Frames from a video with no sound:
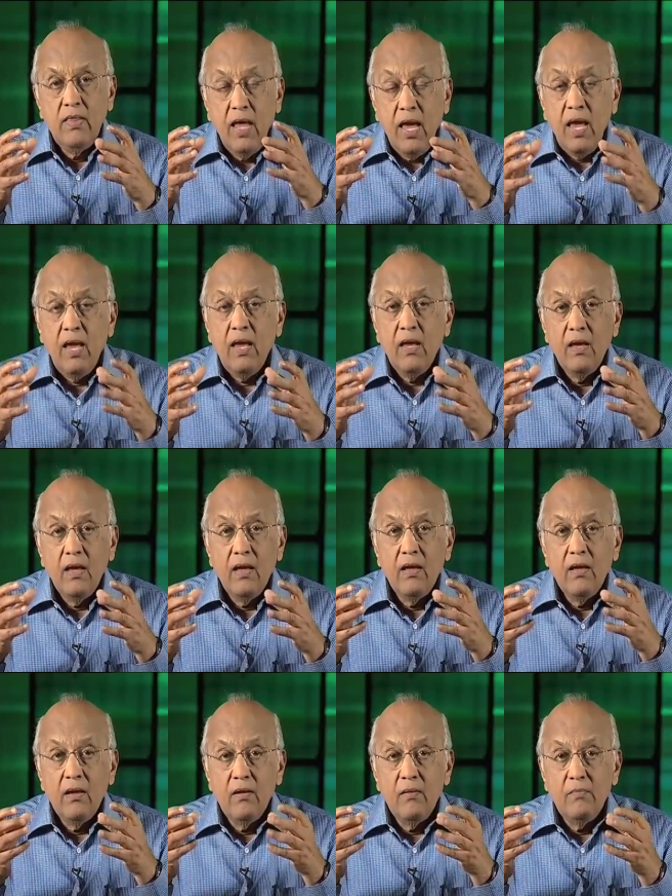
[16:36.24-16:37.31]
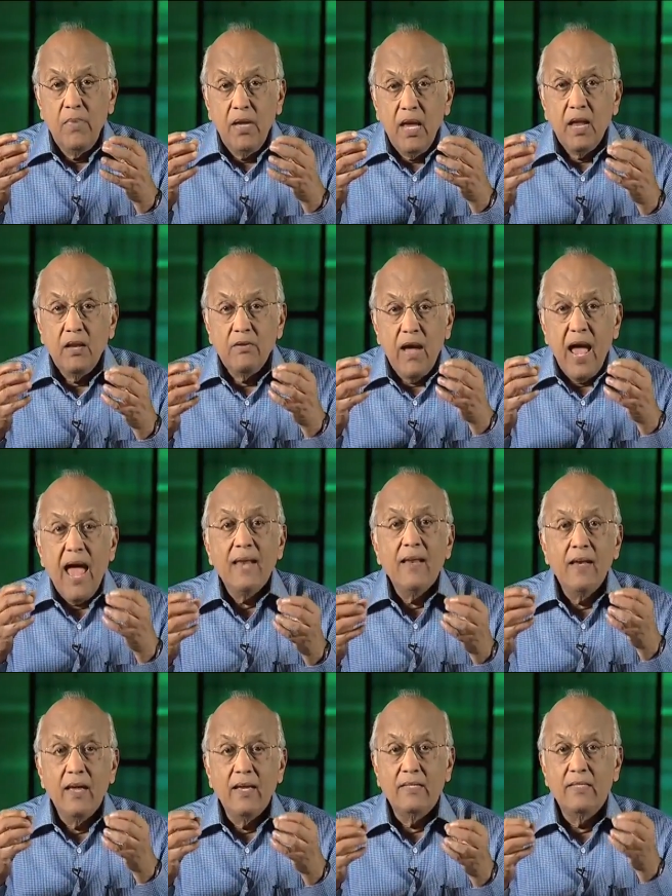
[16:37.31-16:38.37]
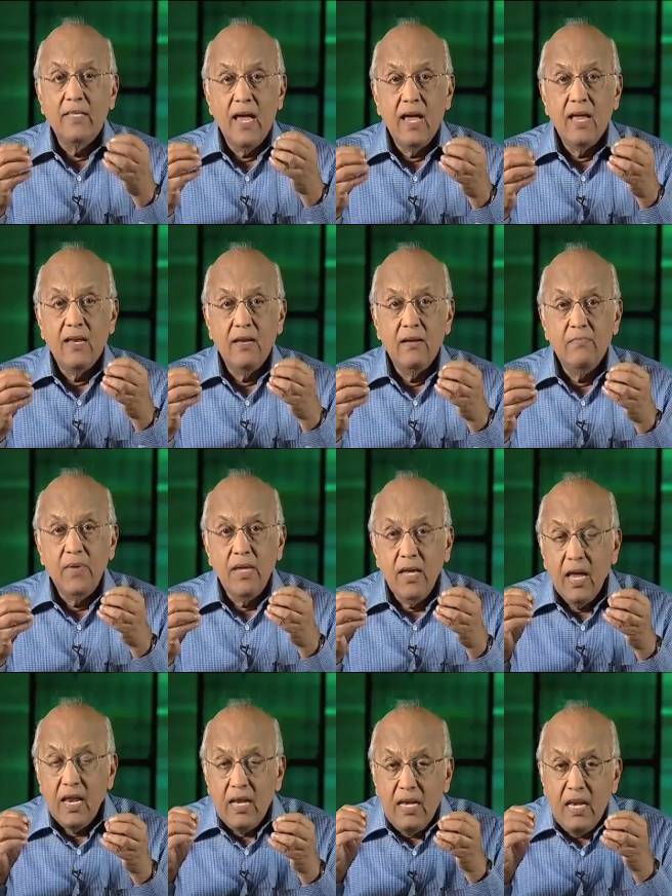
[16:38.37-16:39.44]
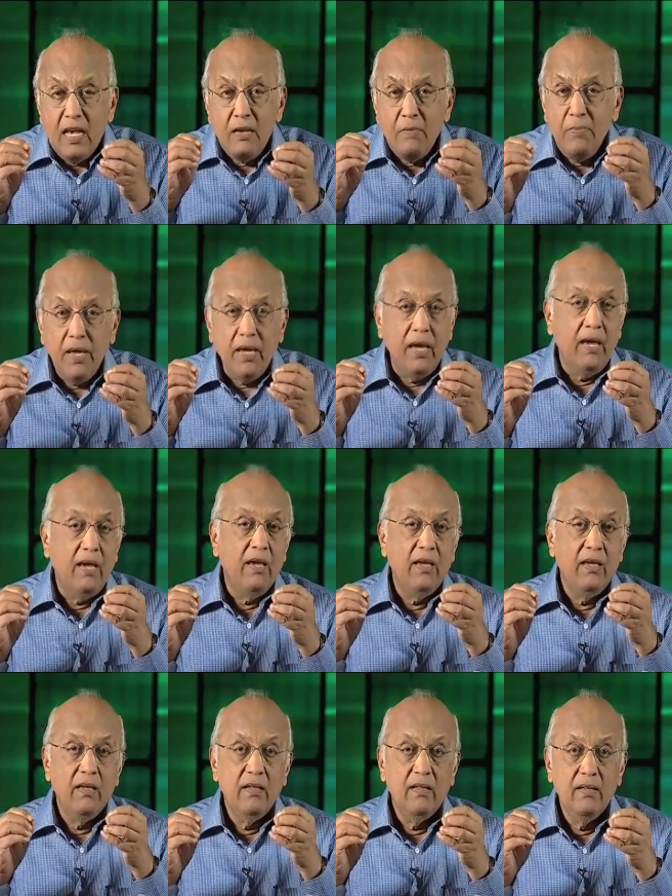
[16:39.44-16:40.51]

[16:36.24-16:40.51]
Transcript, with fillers: They began to analyze that and began nitpicking